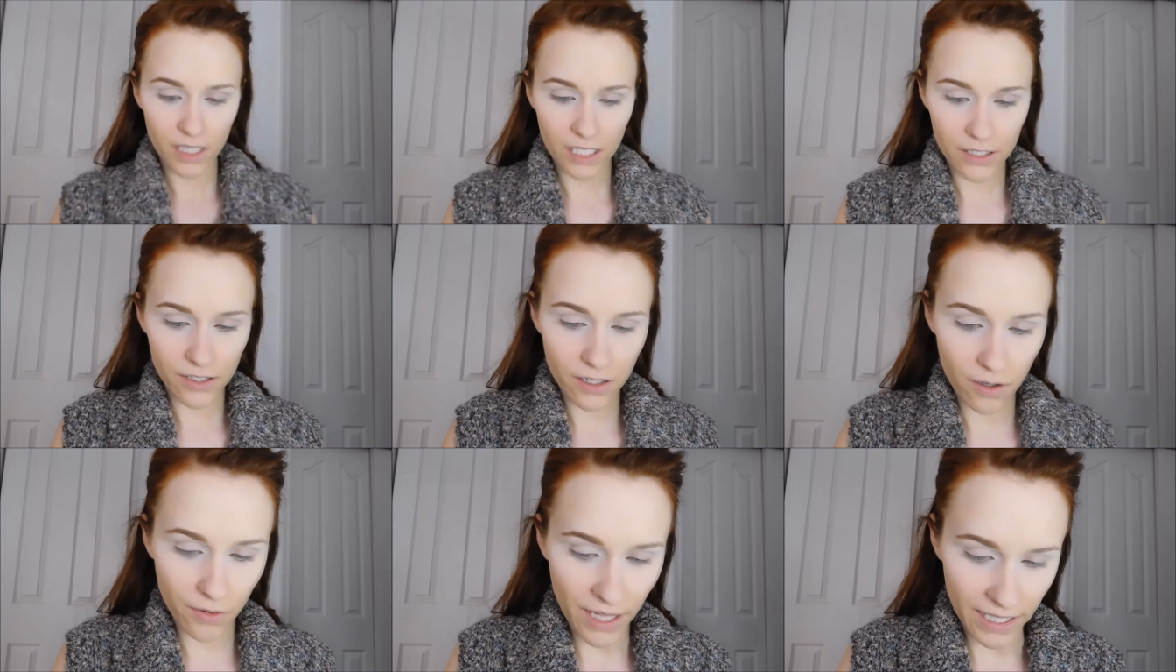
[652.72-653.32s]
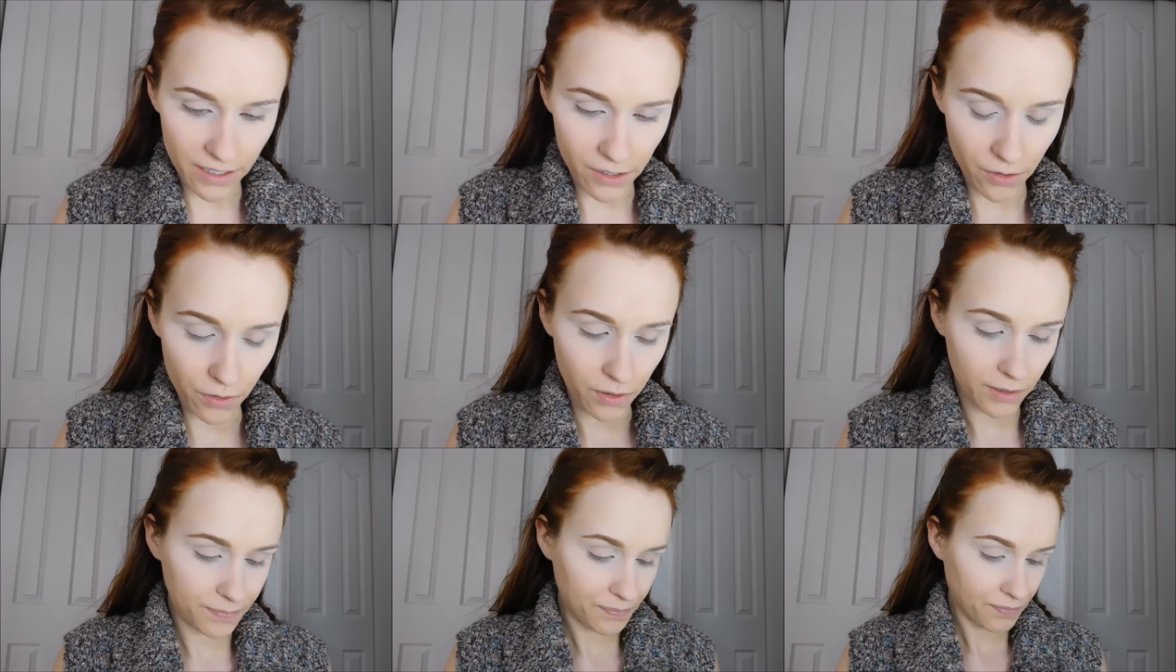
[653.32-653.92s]
So that's
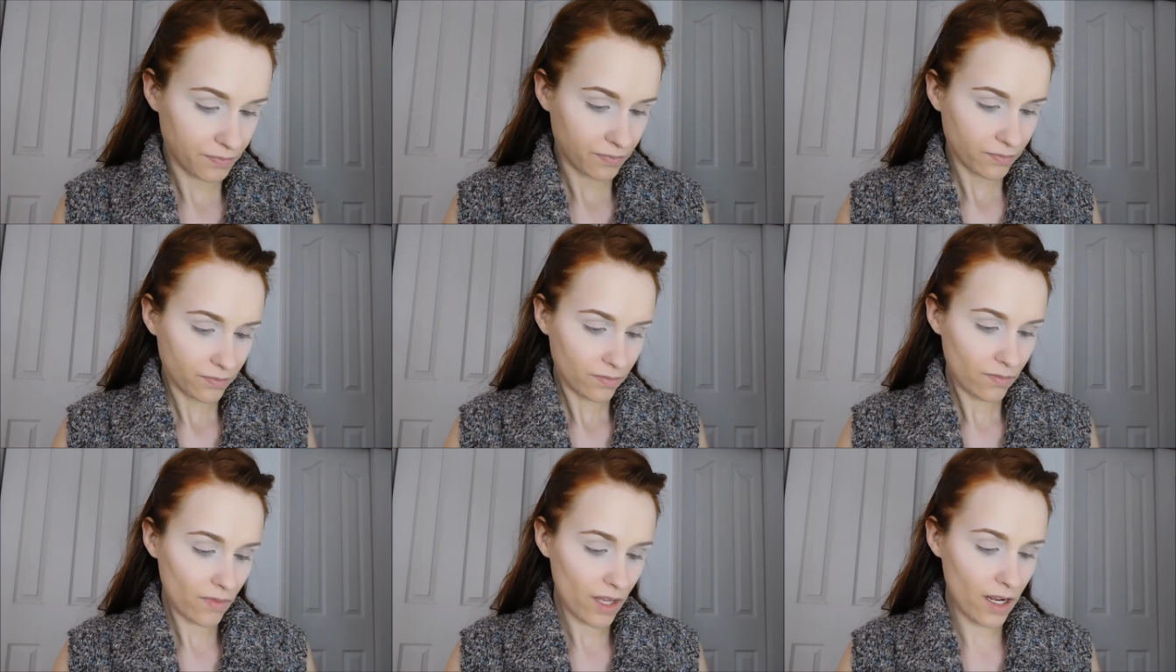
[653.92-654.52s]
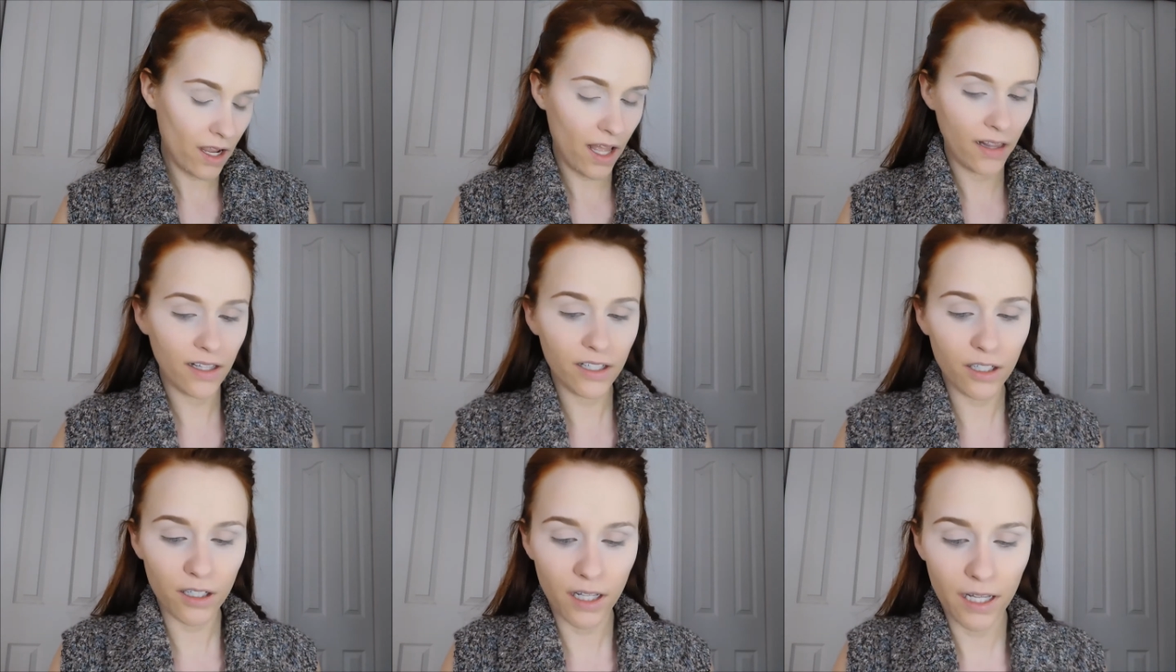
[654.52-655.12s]
cool. A
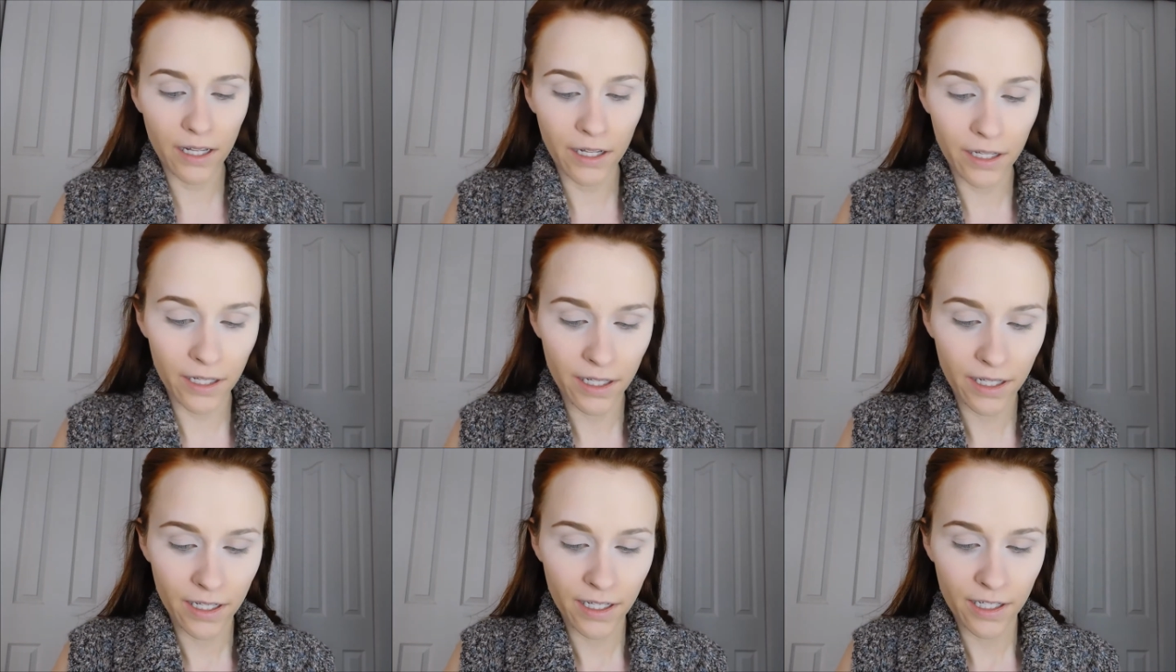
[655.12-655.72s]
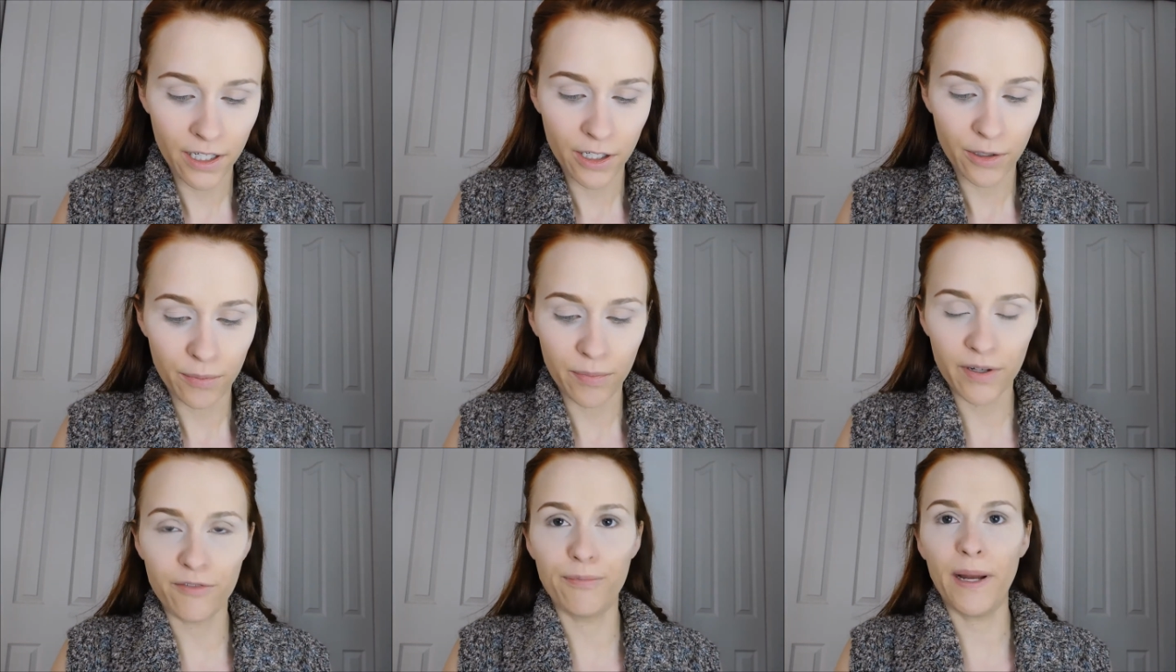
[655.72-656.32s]
little
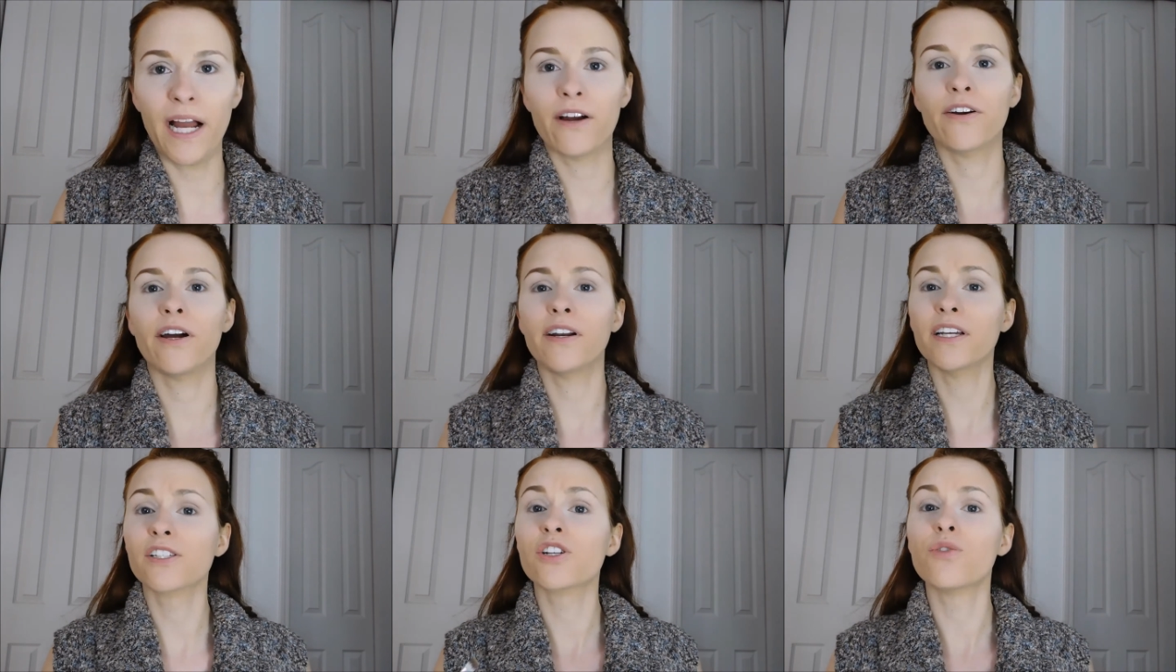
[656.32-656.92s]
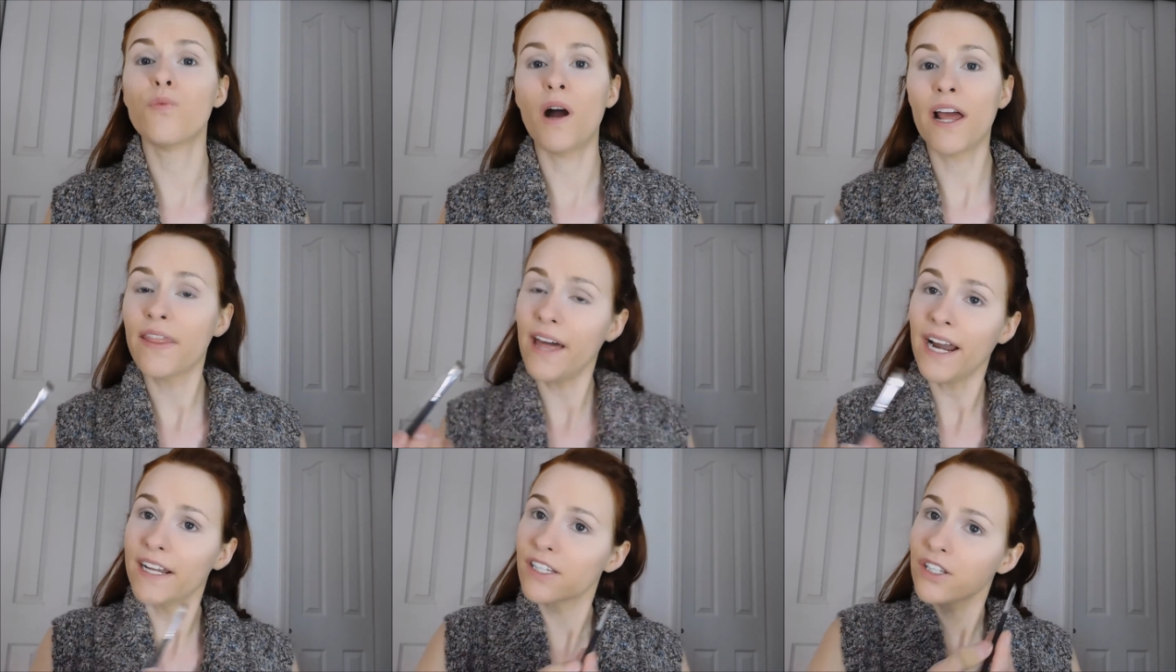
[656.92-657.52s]
bit of background as to why
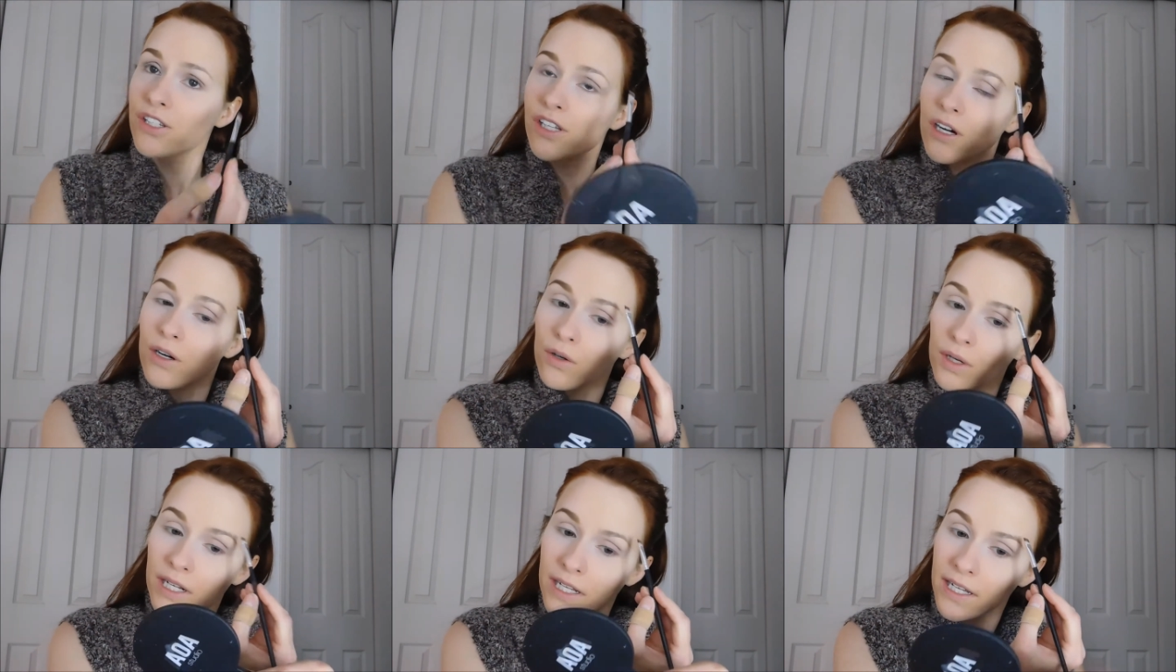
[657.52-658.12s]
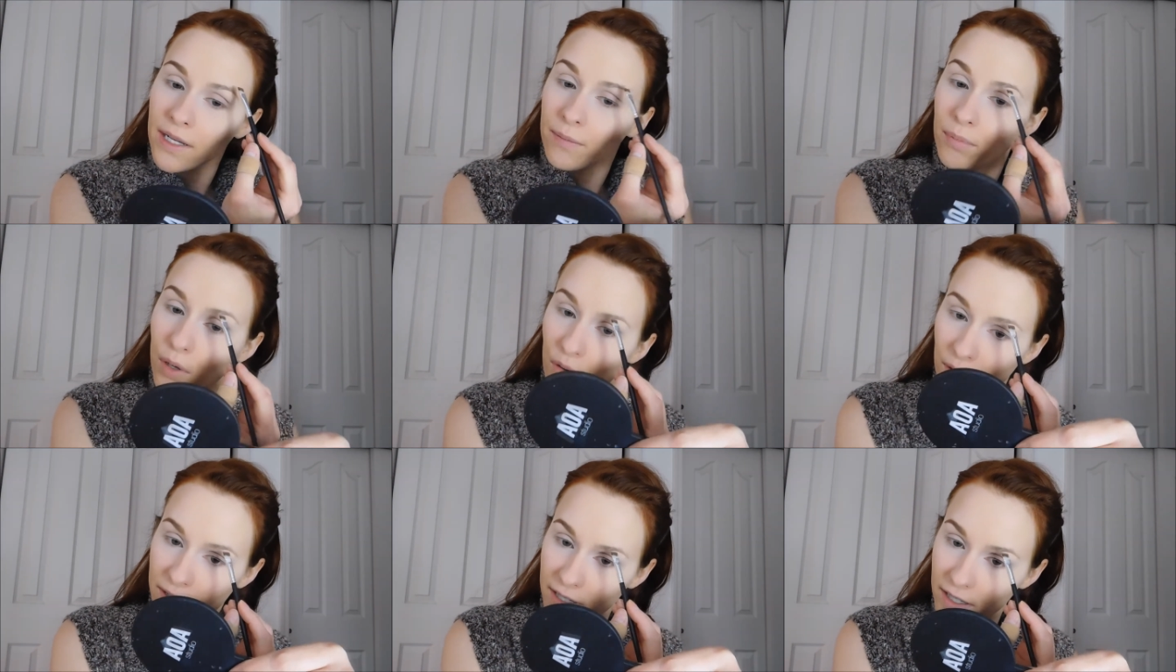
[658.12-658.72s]
that is so
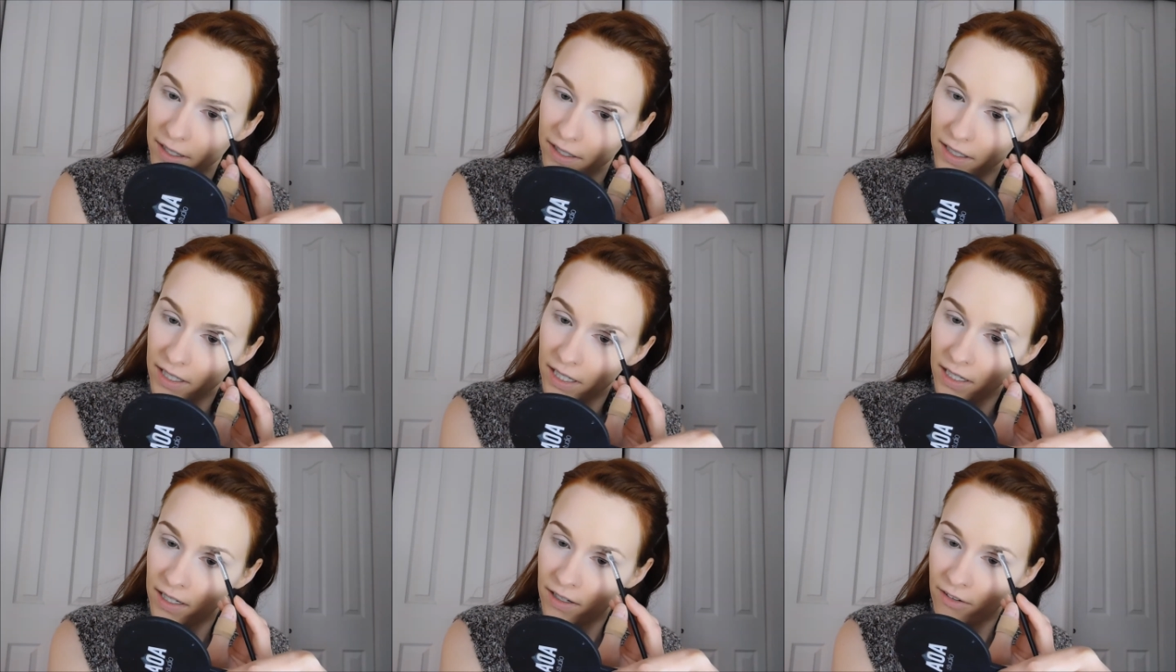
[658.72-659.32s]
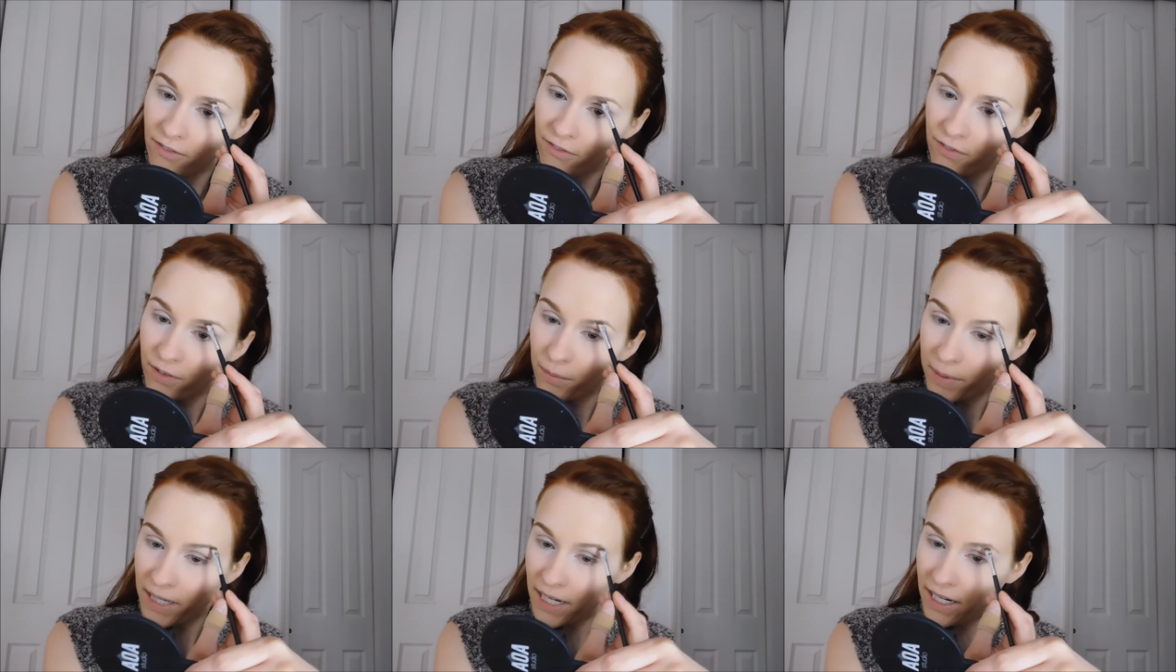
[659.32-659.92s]
important for
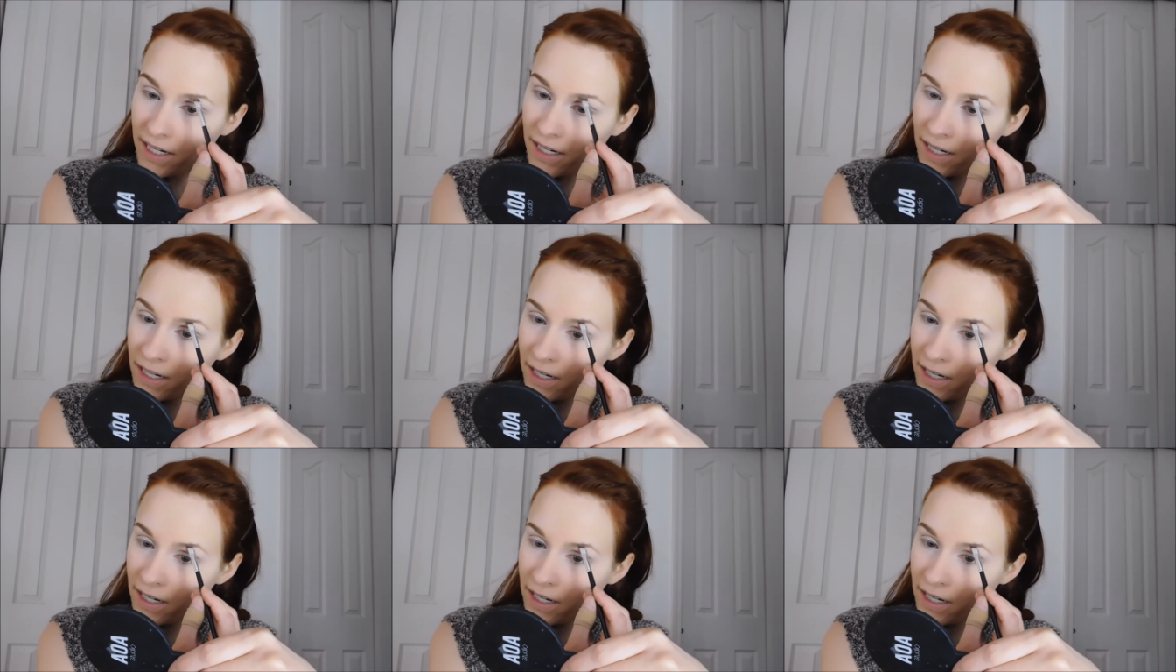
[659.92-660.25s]
me.